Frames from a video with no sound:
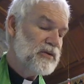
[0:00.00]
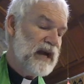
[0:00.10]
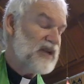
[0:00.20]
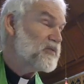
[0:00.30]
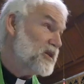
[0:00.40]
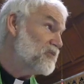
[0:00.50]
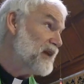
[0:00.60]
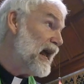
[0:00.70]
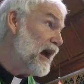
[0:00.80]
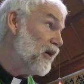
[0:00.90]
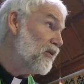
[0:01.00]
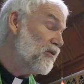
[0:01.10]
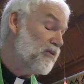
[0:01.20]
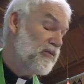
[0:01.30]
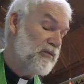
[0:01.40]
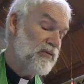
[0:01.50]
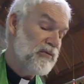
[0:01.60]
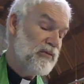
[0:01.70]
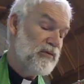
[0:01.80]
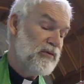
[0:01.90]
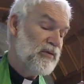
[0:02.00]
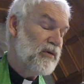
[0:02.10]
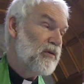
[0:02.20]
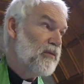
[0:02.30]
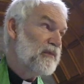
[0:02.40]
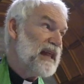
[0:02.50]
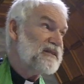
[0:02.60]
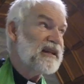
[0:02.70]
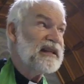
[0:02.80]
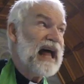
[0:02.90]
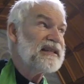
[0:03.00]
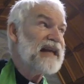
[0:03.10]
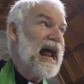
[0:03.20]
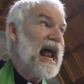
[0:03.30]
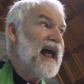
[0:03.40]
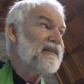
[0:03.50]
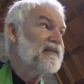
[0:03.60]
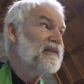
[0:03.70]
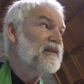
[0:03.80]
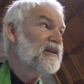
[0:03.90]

as we do now. I mean, that's a lot to ask